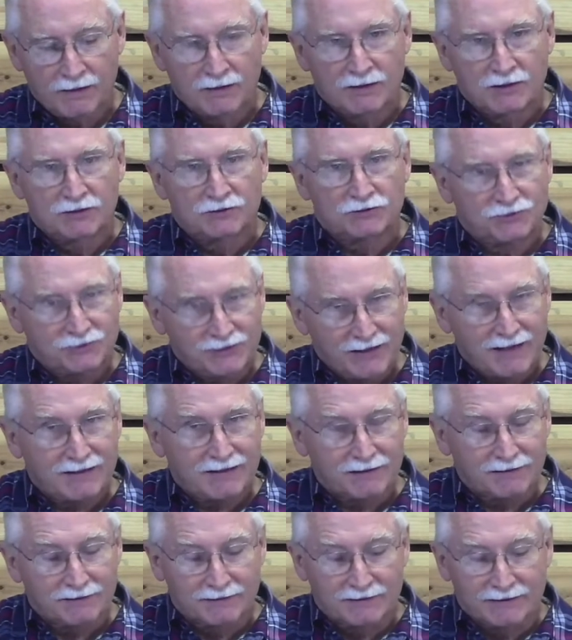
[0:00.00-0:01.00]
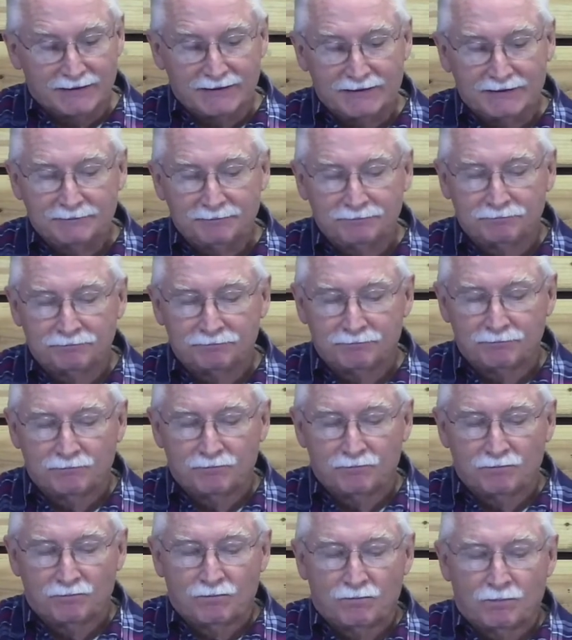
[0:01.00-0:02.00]
Secondly,
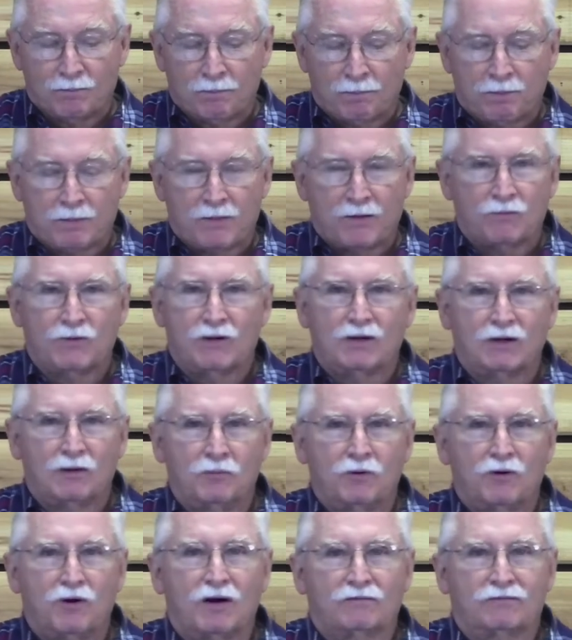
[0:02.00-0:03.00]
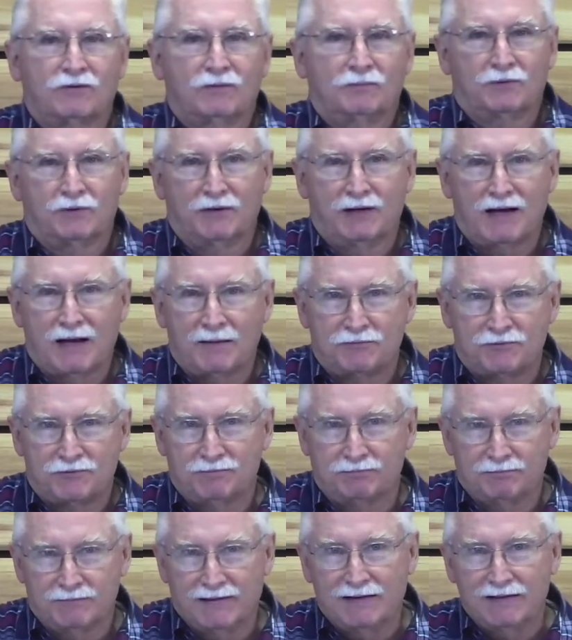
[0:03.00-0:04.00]
well, apart from perhaps
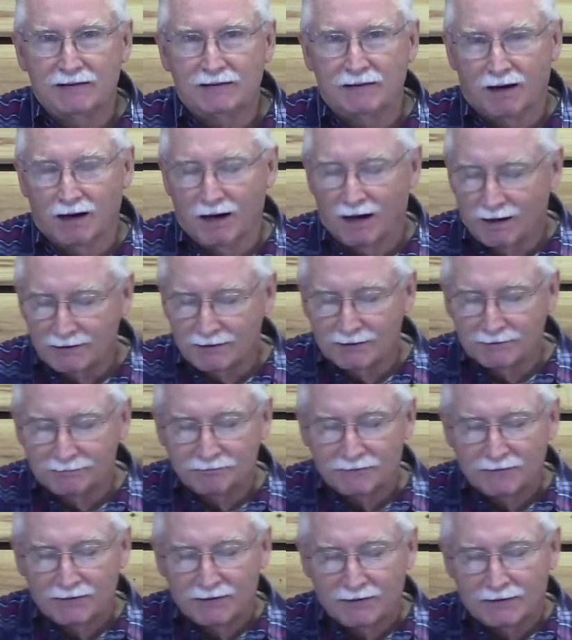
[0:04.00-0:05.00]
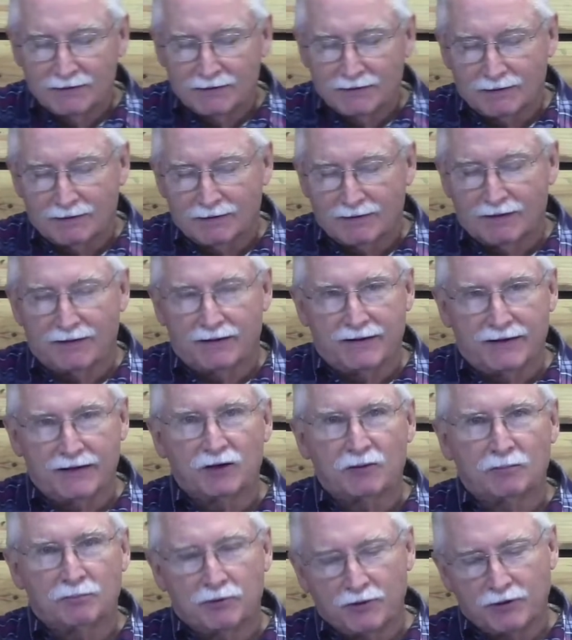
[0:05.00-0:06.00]
Enoch, uh, their
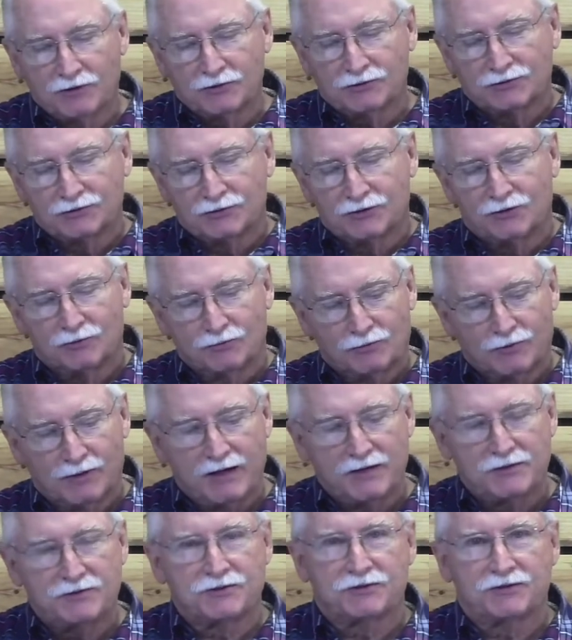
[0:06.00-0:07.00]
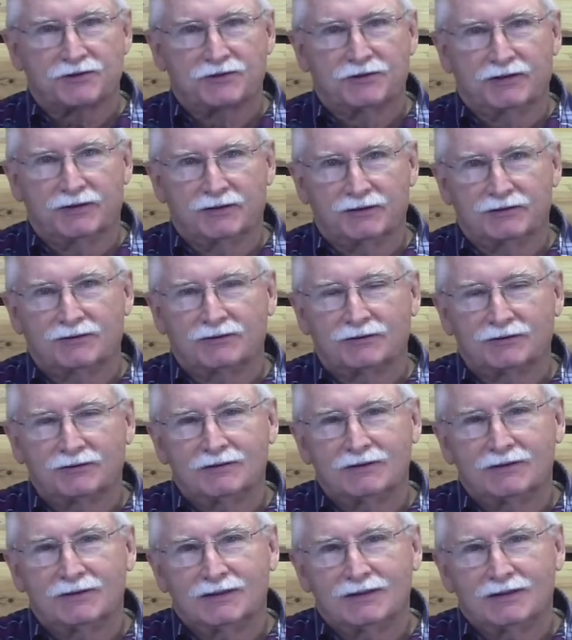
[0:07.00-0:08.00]
personal righteousness
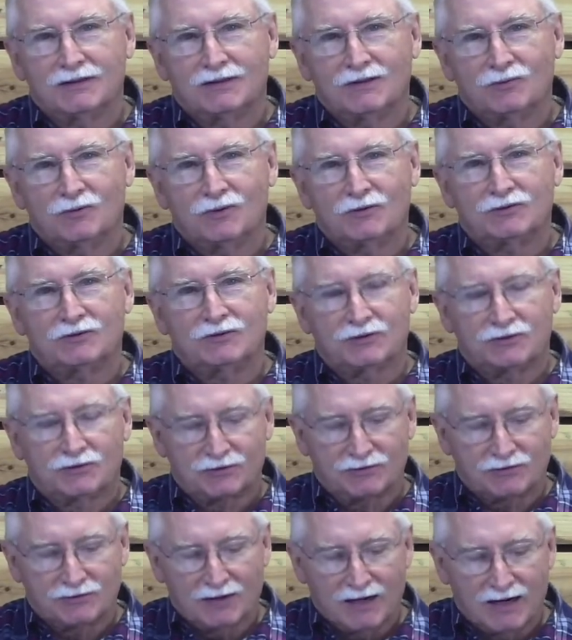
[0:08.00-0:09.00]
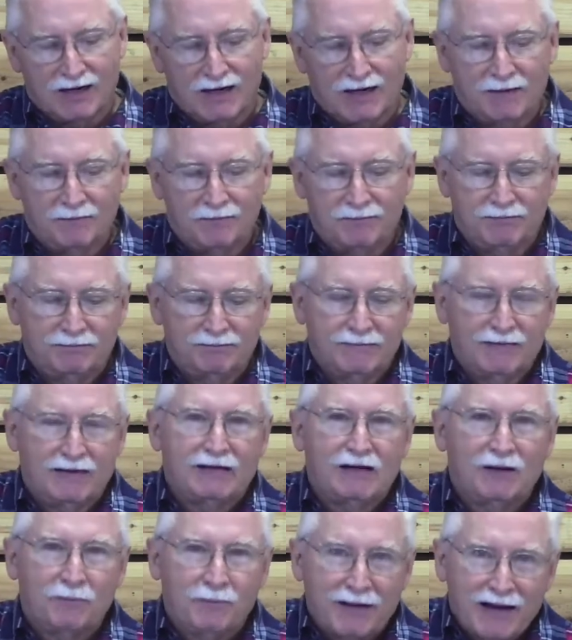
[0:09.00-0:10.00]
was described in
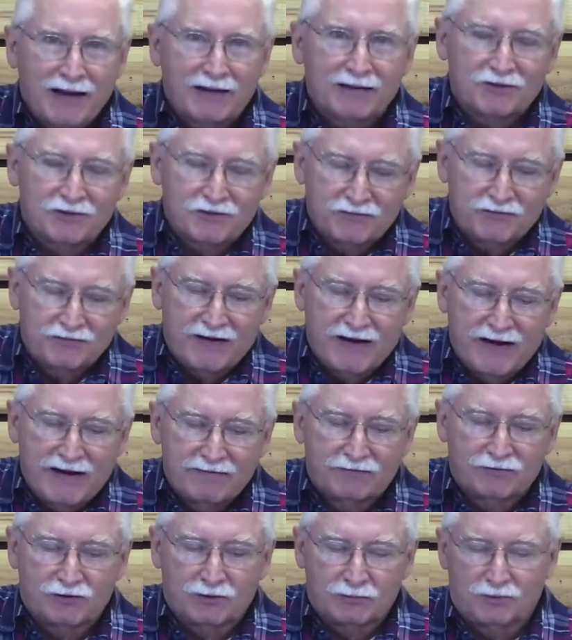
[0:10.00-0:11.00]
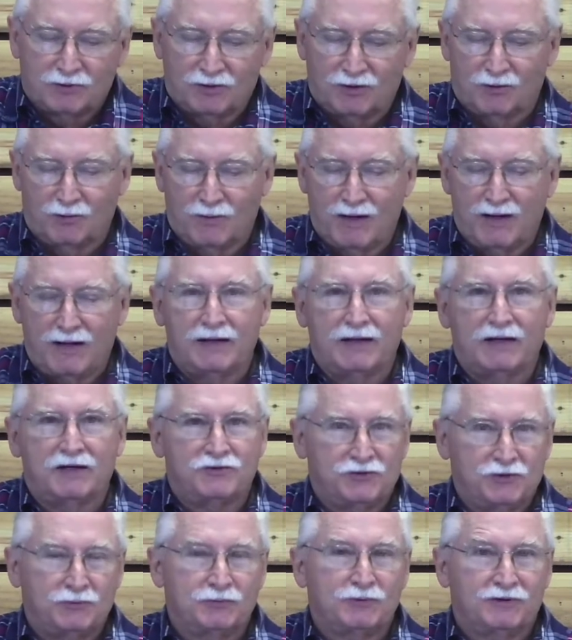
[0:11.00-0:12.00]
about as favorable a way as
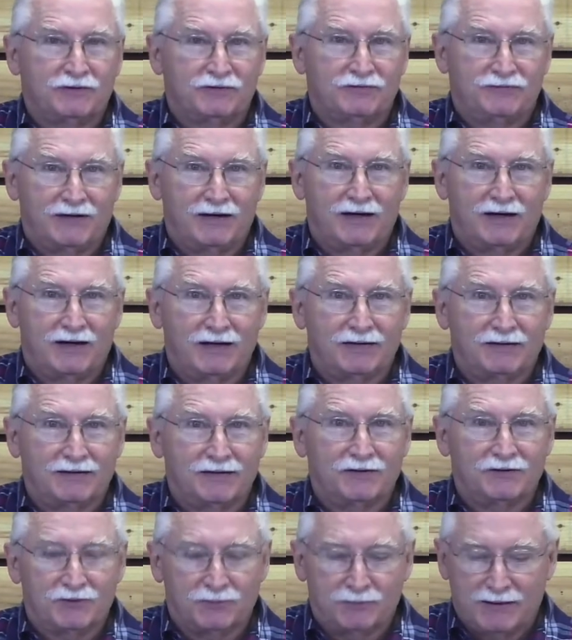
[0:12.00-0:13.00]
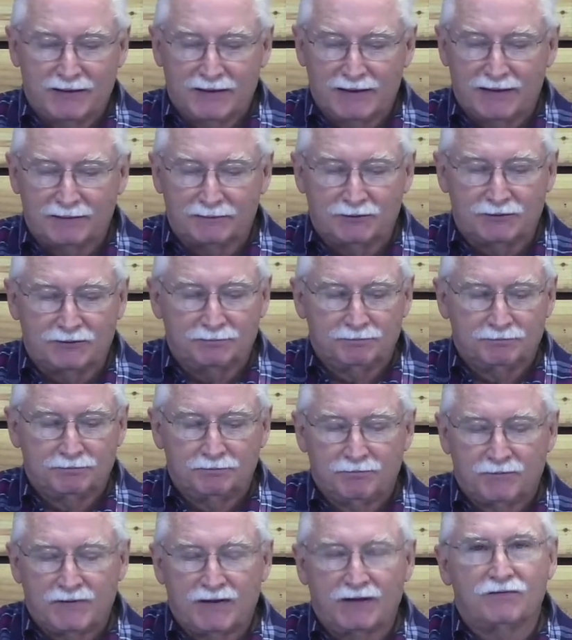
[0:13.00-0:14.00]
you will find in the Bible.
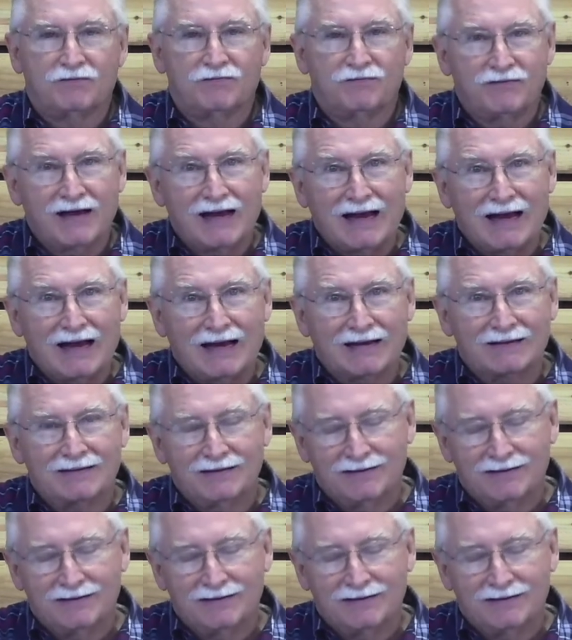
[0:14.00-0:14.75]
In fact,